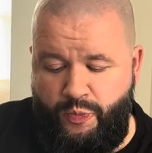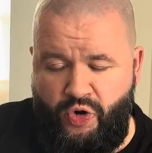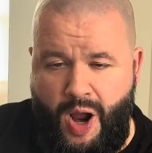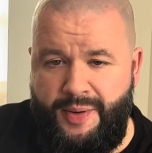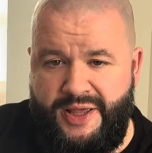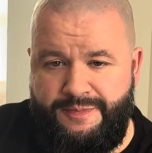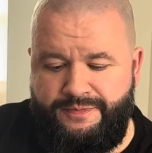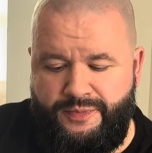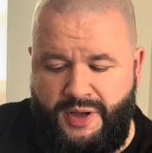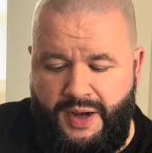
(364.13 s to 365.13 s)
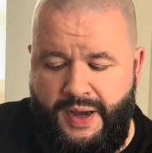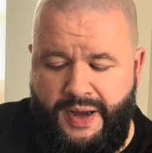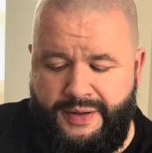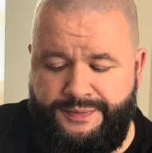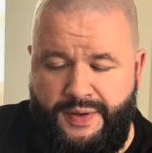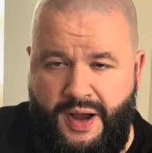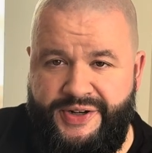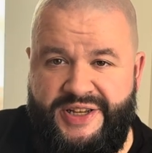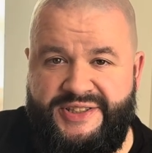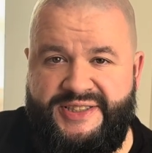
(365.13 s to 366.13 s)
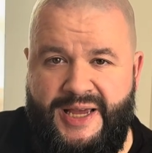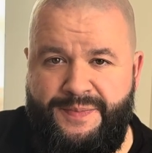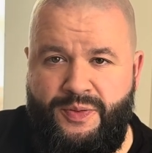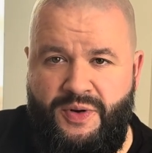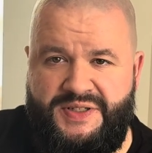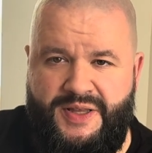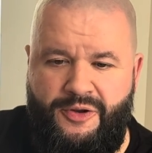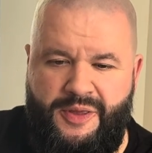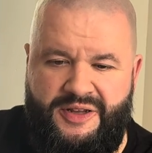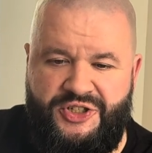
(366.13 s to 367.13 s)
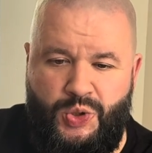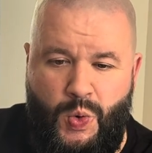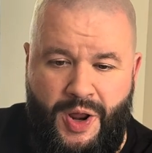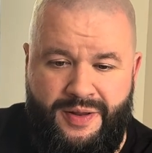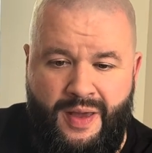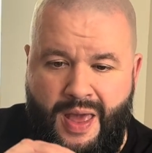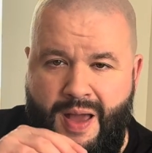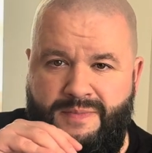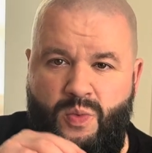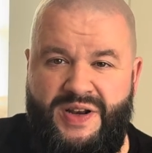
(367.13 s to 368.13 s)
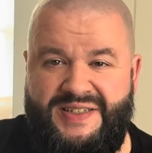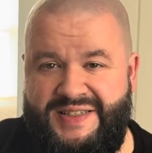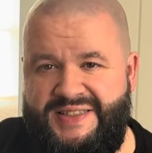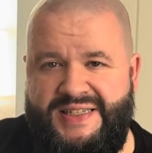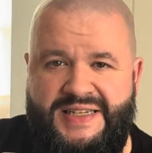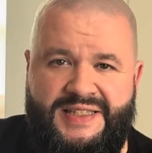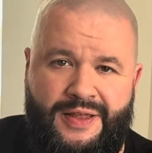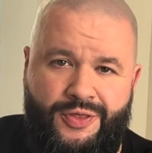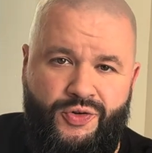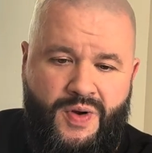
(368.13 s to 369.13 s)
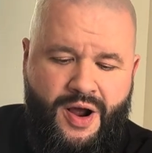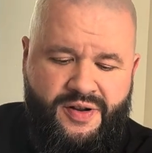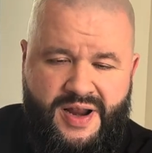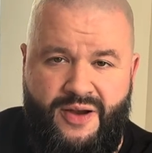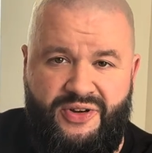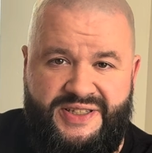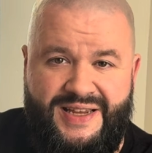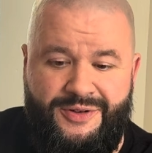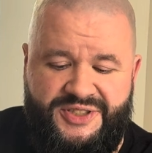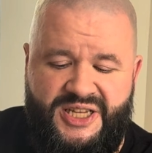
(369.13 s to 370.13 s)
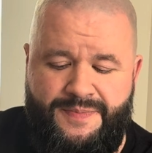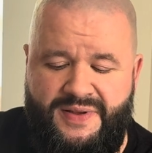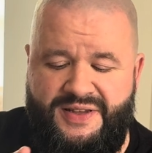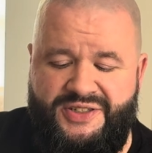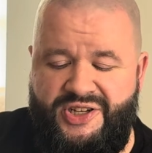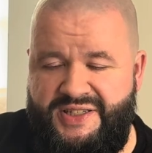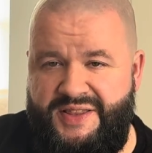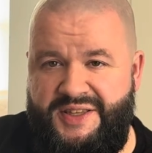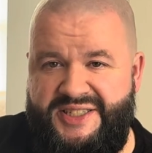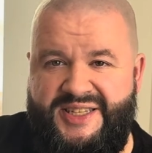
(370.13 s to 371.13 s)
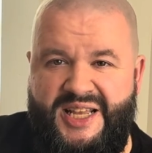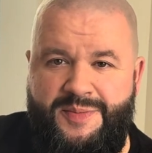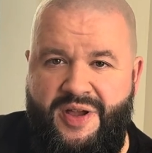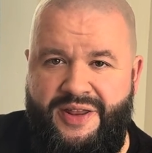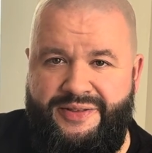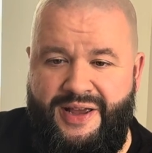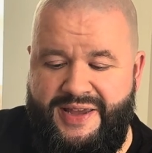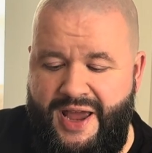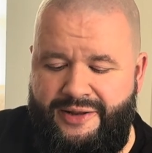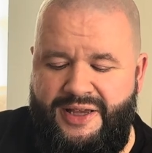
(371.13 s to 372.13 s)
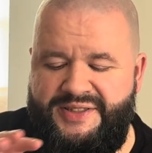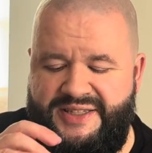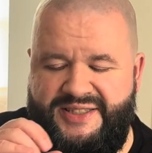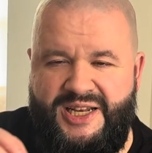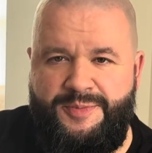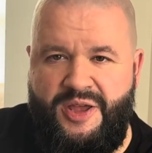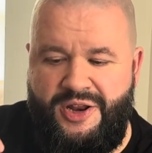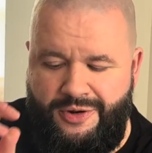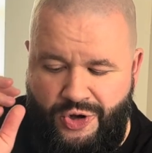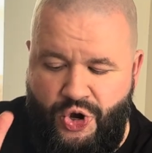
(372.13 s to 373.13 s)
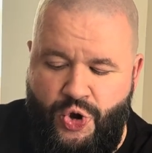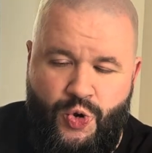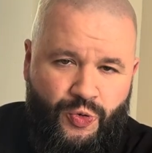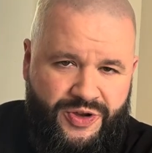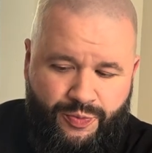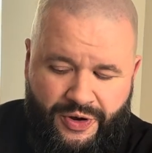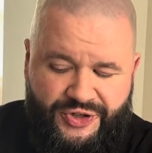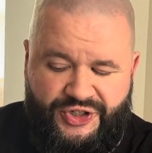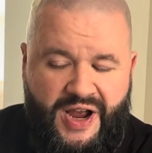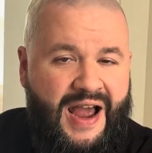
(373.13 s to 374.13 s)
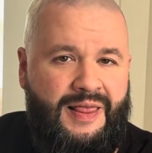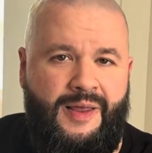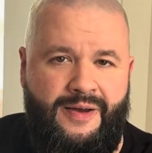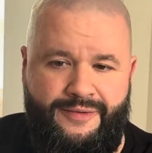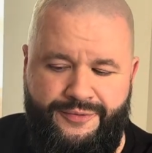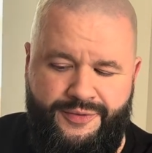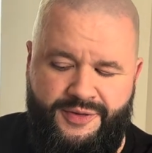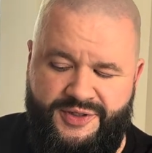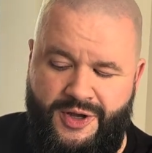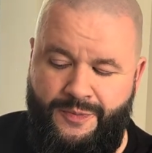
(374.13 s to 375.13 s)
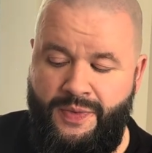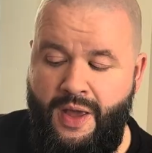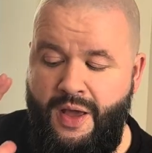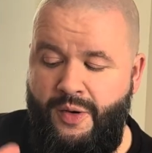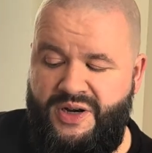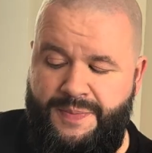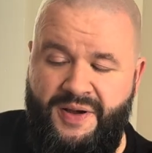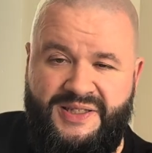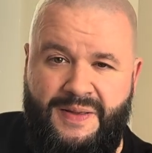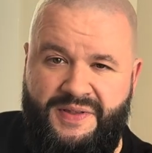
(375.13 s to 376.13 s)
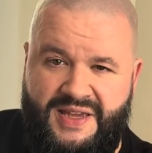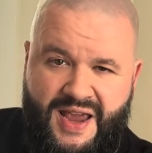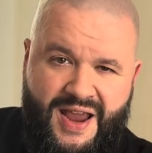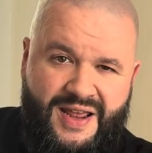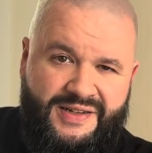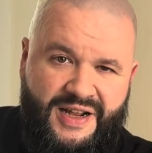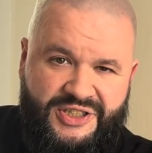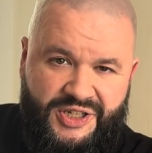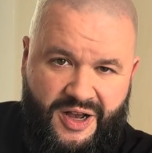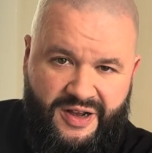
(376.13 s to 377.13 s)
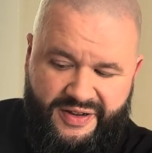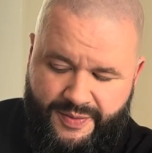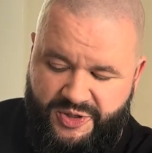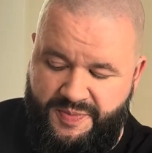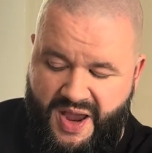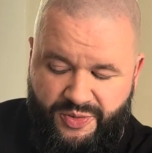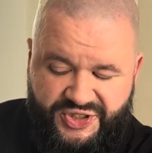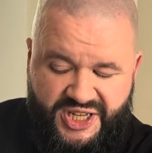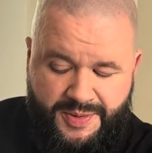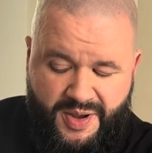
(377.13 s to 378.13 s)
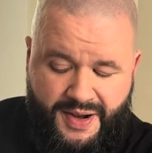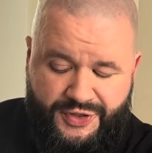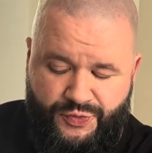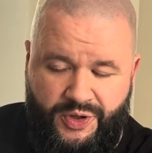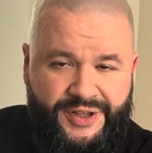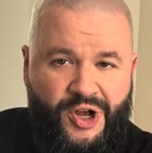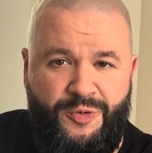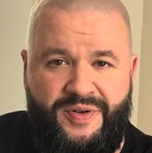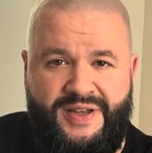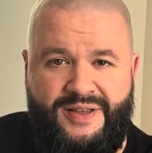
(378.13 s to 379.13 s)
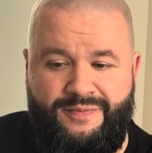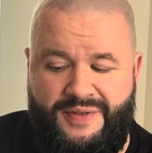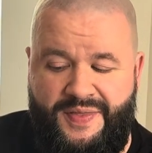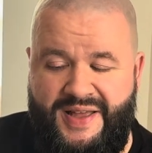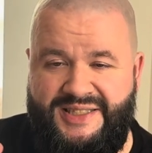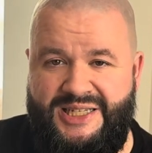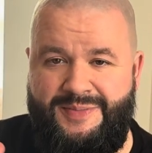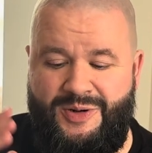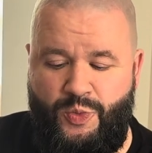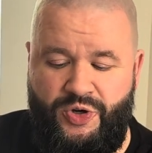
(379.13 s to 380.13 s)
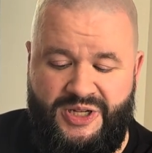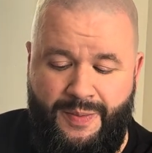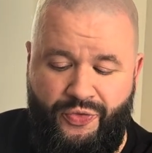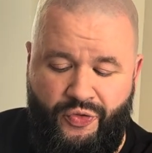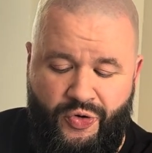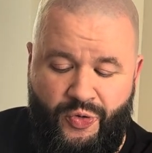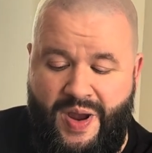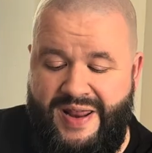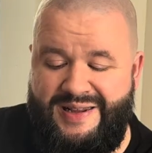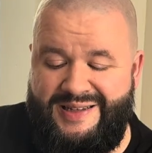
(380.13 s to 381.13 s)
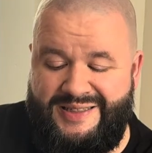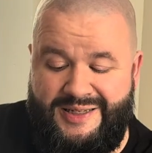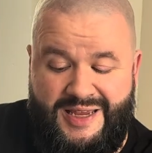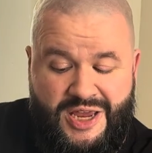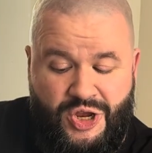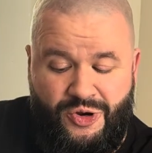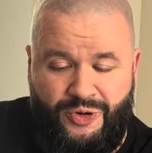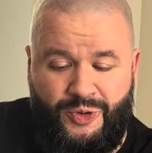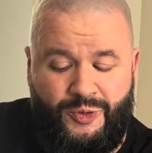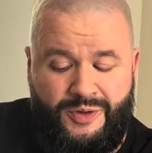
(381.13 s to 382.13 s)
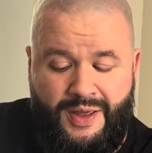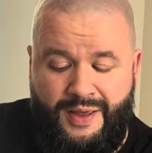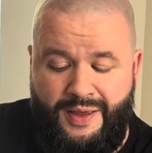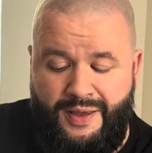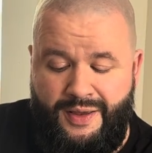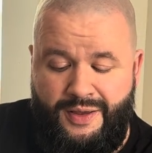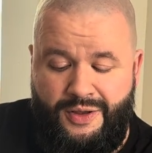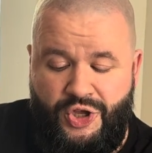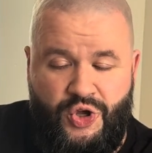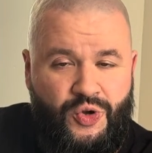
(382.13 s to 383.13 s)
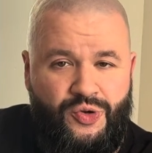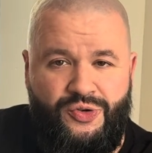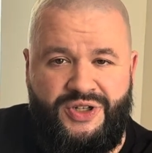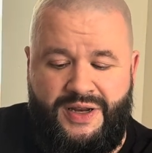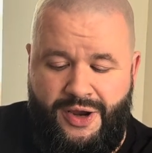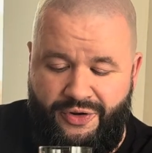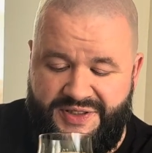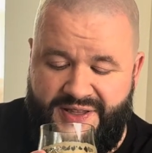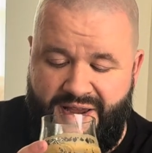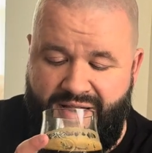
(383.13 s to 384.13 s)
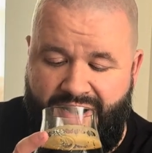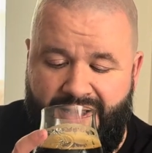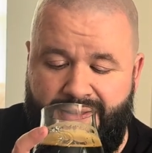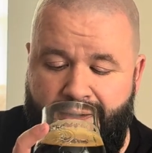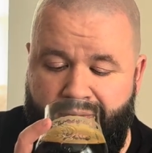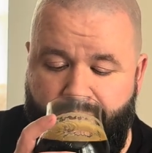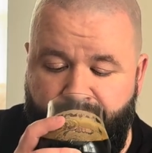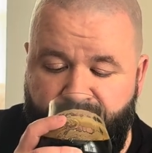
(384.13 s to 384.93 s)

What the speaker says: prominent on each sip. Wasn't there in the initial one. But what is consistent throughout on every single sip is just the cinnamon. Again, it's a cinnamon nuke, which I love. So when I picked up the can and I saw it was made with cinnamon, I was really hoping that that cinnamon would come through. And it is here, huge, and here to stay, and I love it.